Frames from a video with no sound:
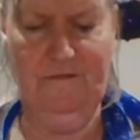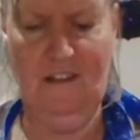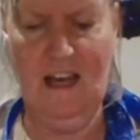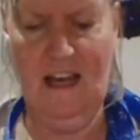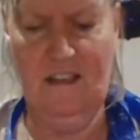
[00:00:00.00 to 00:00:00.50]

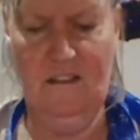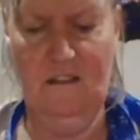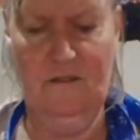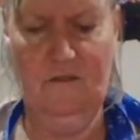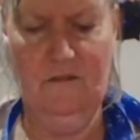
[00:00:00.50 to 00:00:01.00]
flat, you
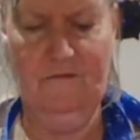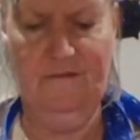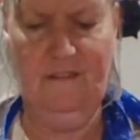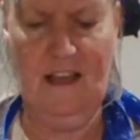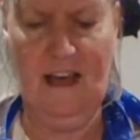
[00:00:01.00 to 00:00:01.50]
can do it
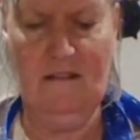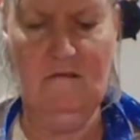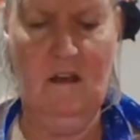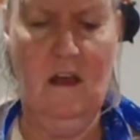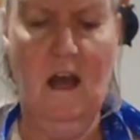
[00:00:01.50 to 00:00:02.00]
flat,
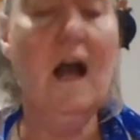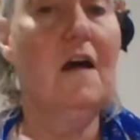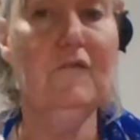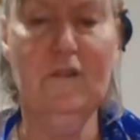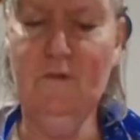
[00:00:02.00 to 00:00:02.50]

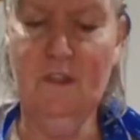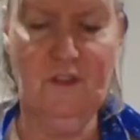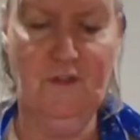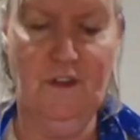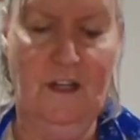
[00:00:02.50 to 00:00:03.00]
however it
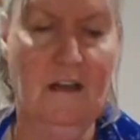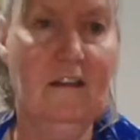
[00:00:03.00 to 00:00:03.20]
works for you.